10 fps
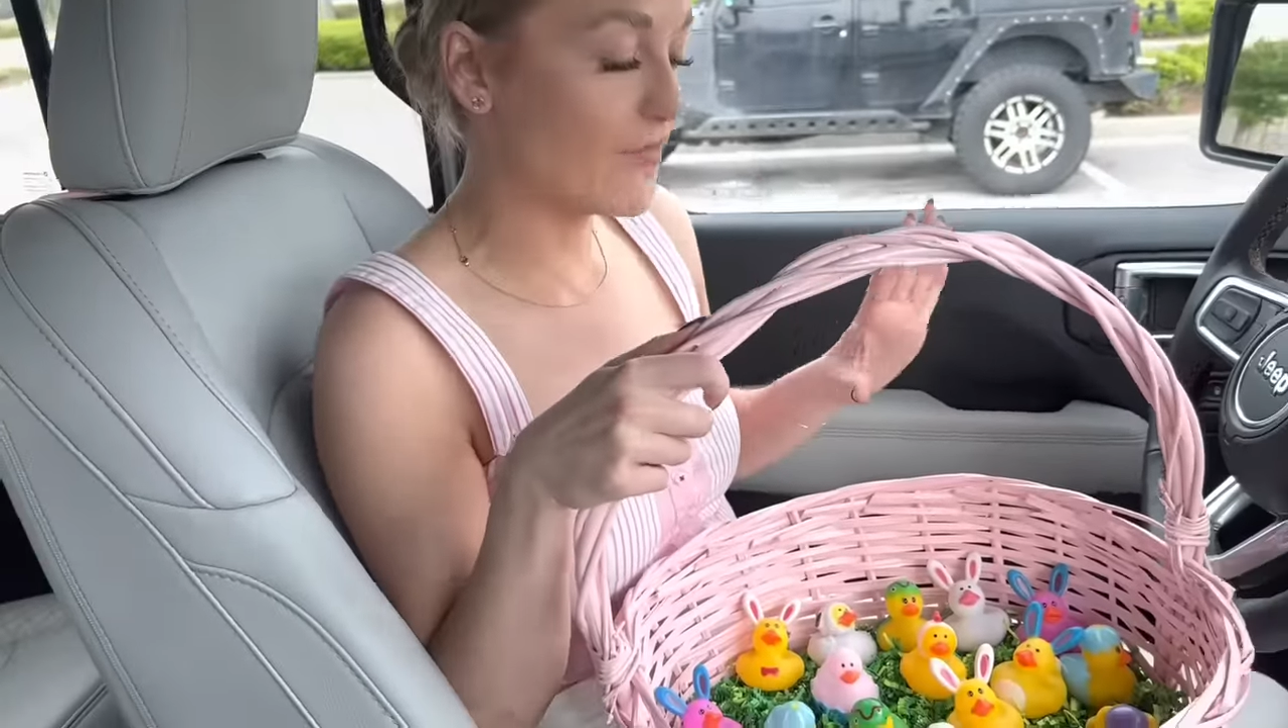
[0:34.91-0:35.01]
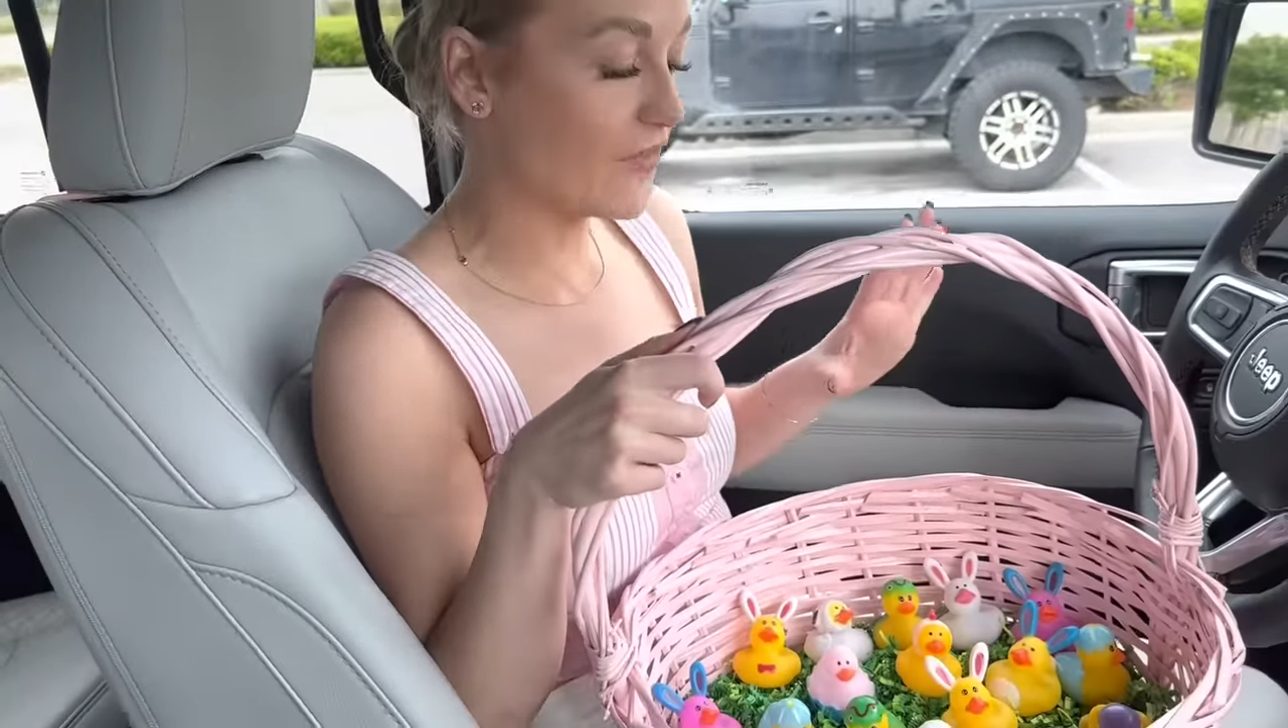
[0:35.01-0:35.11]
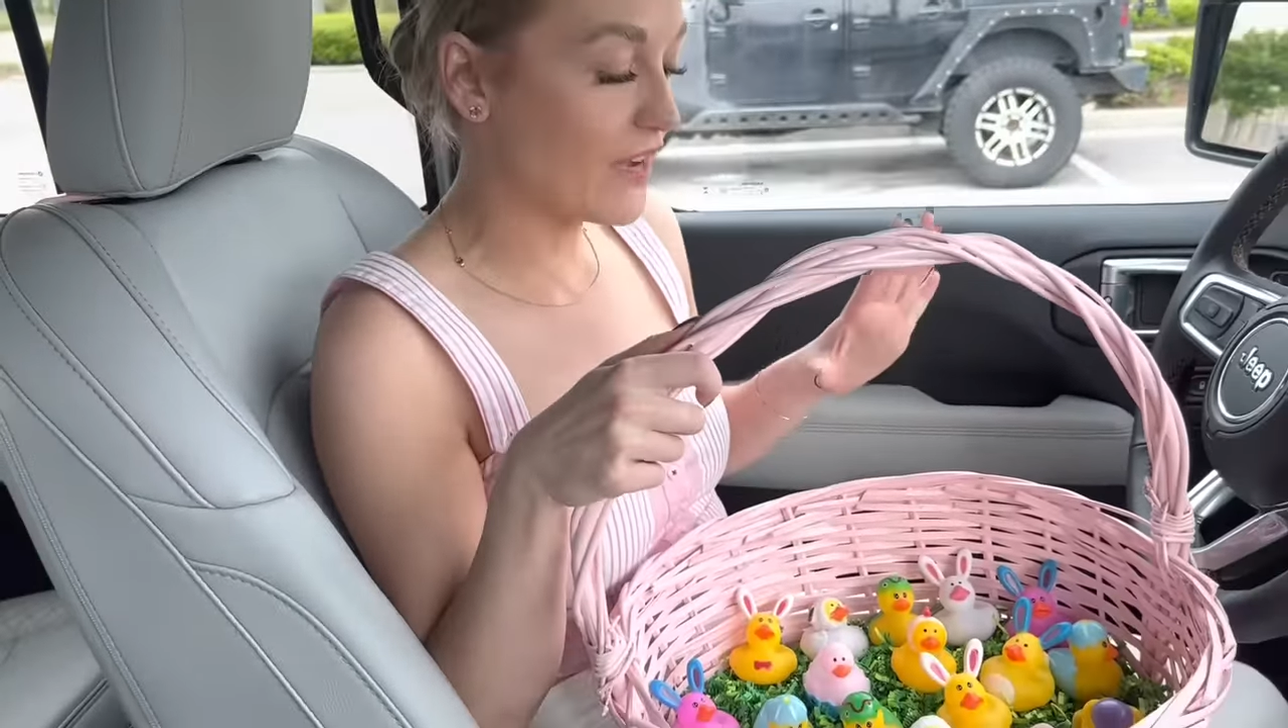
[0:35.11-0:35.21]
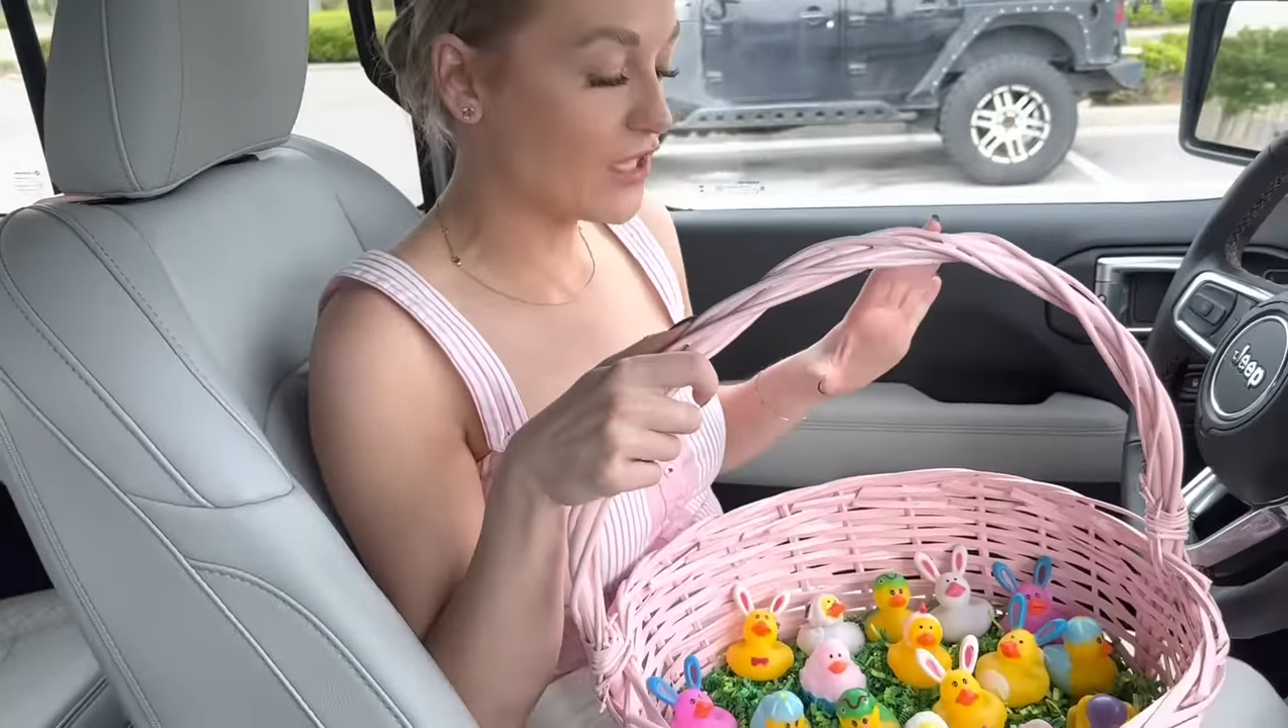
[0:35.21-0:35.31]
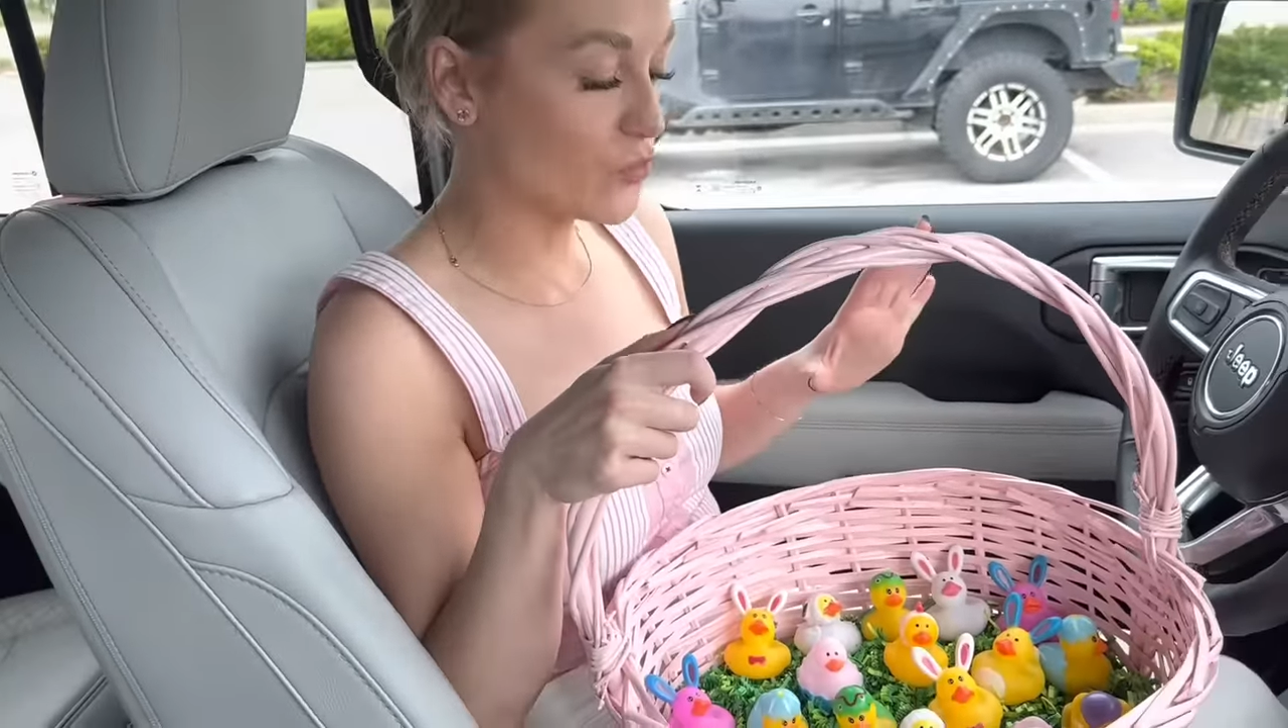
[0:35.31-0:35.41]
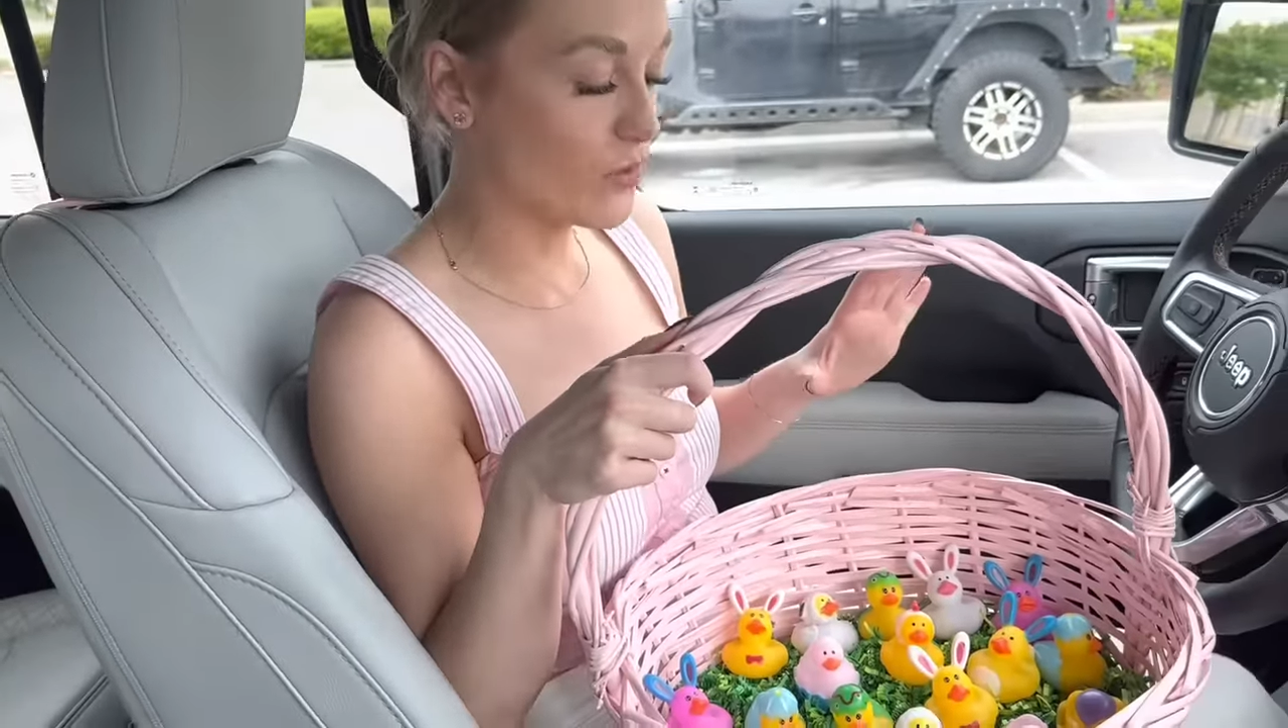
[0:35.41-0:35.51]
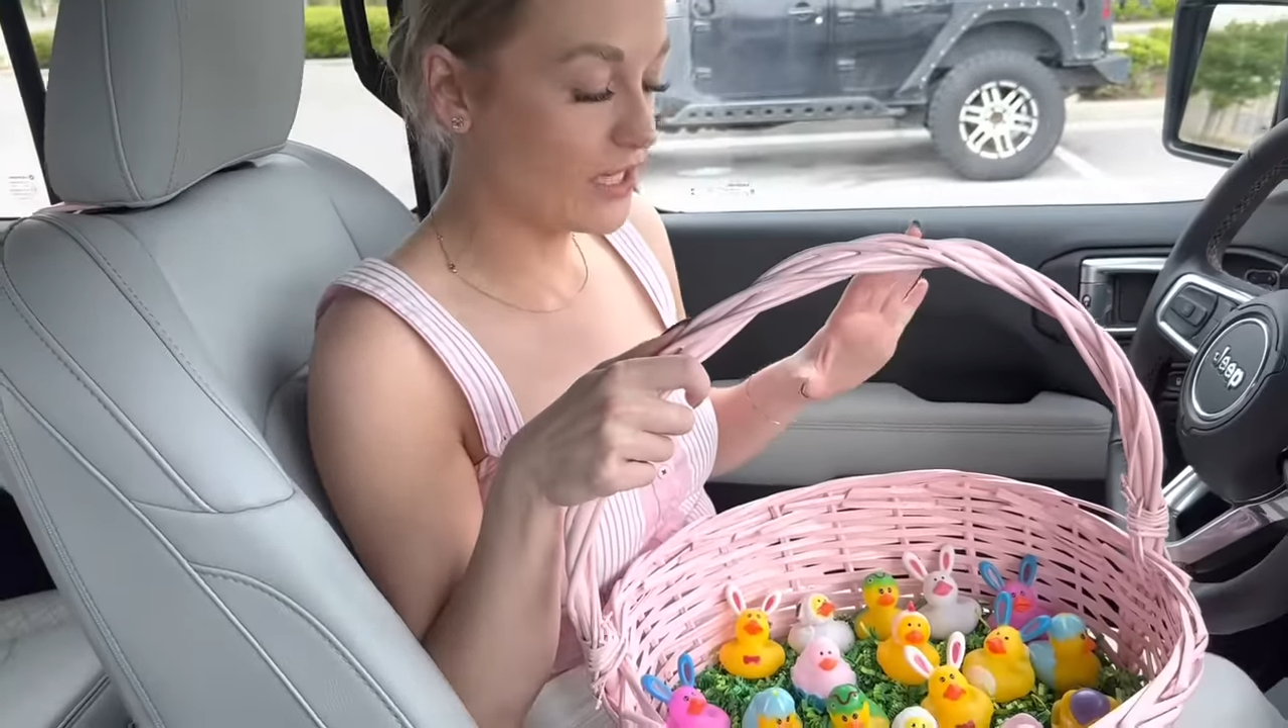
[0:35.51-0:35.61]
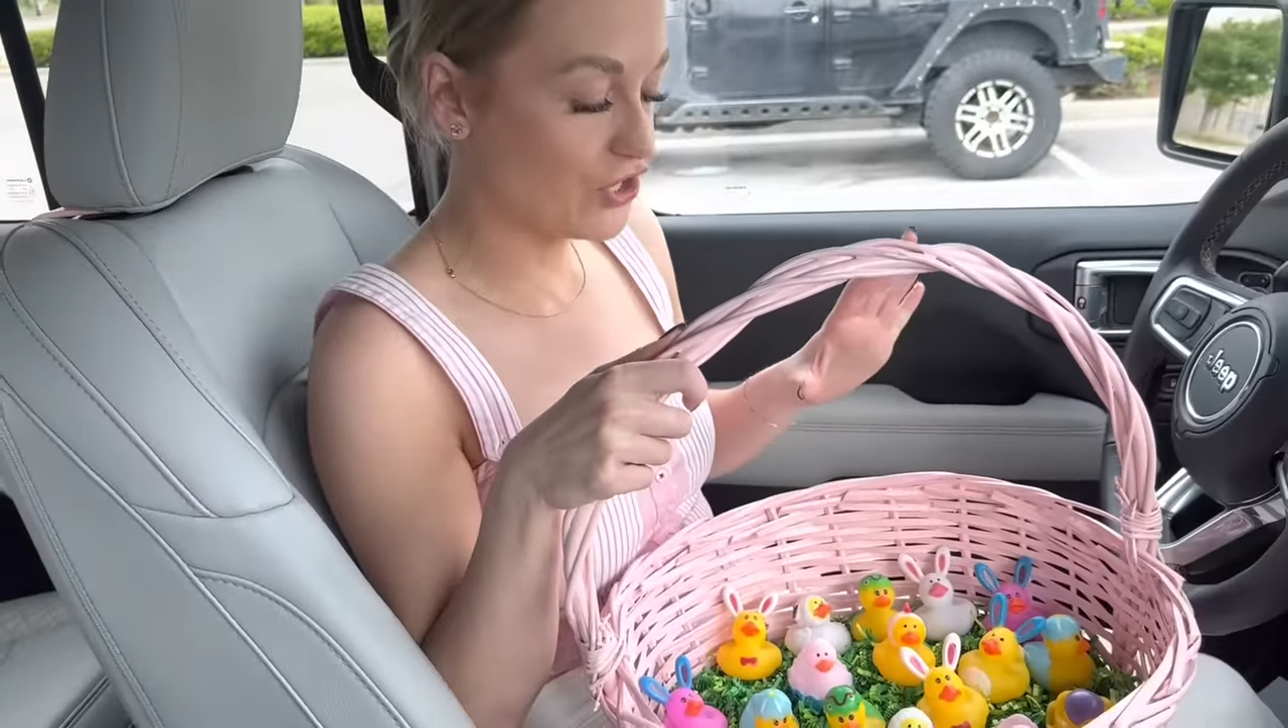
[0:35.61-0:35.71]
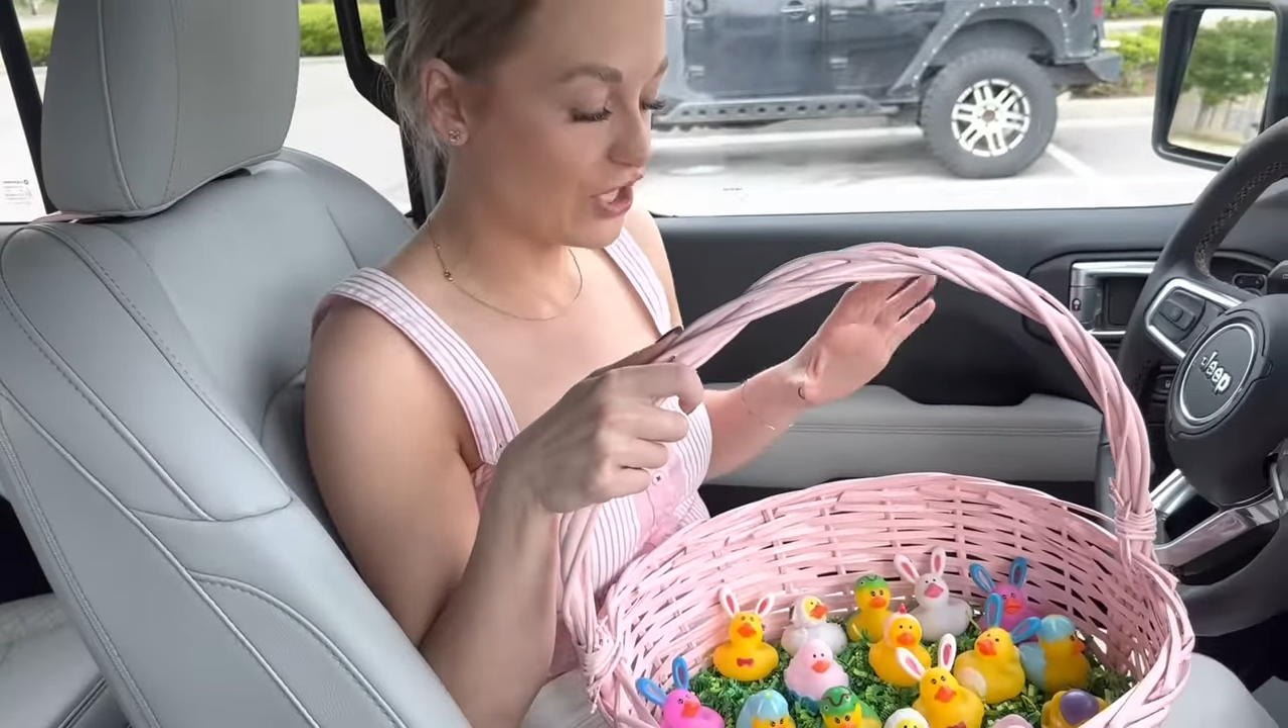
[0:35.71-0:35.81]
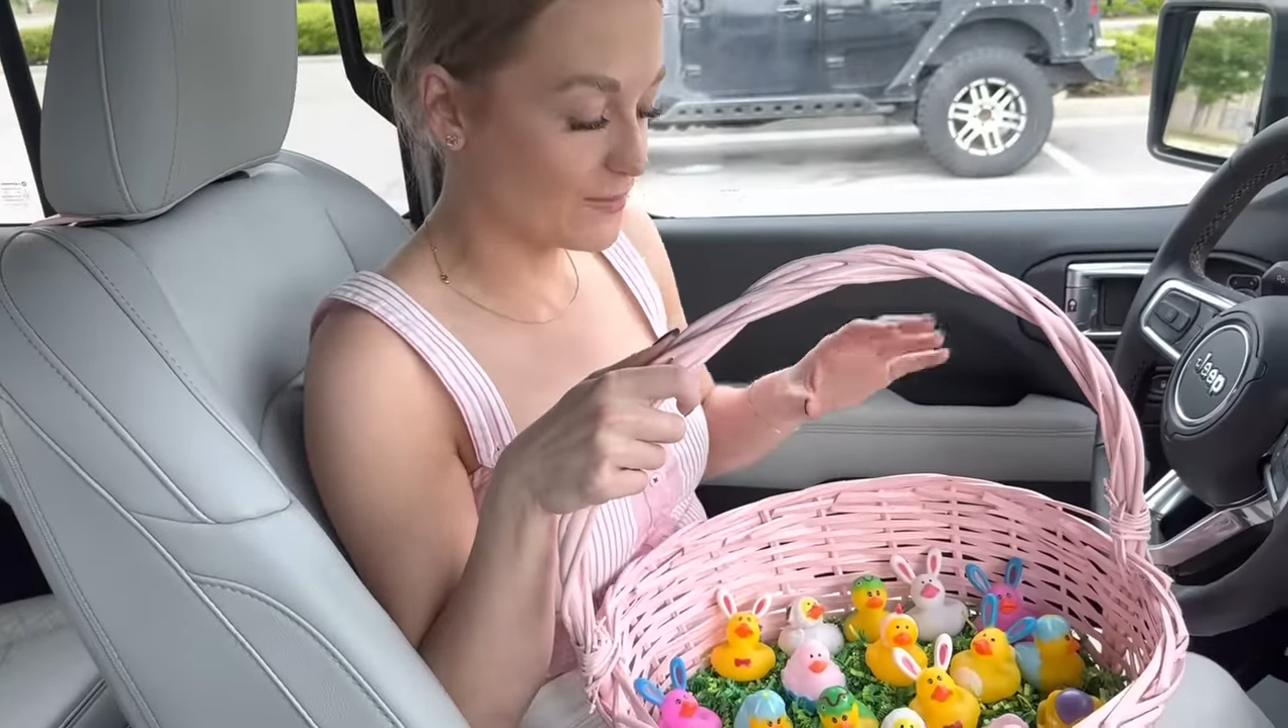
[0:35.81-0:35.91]
to find 20
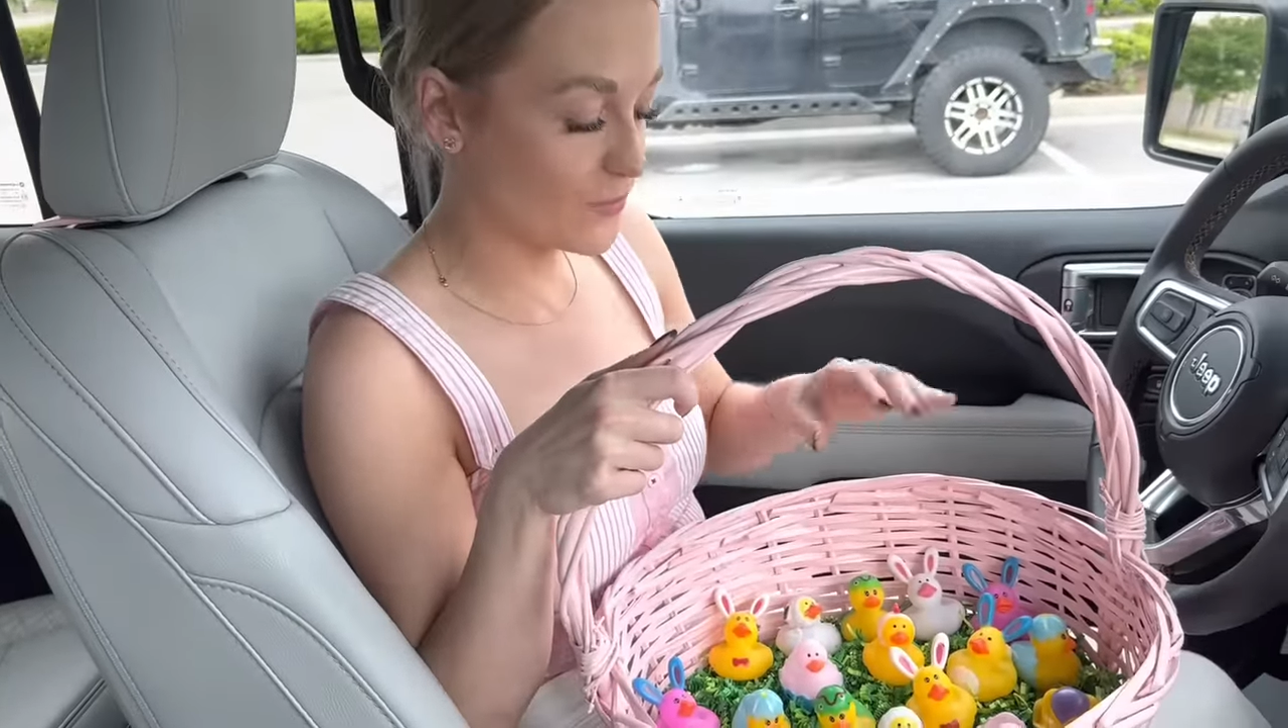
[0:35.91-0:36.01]
Jeeps.